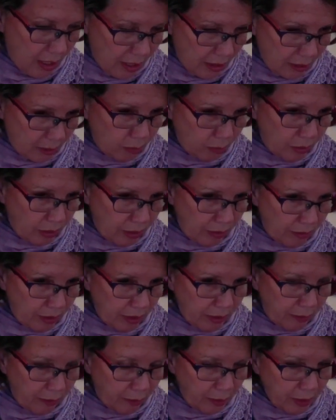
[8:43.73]
that's where I
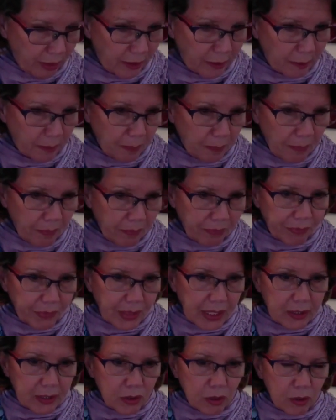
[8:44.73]
really feel it.
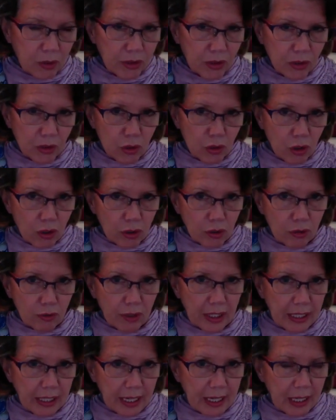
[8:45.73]
So this is called
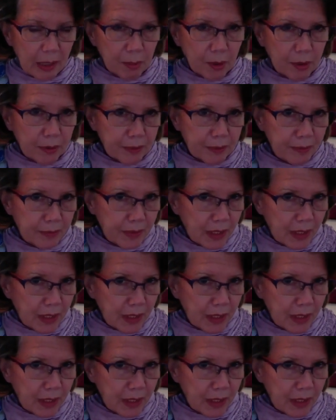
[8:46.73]
great hammer.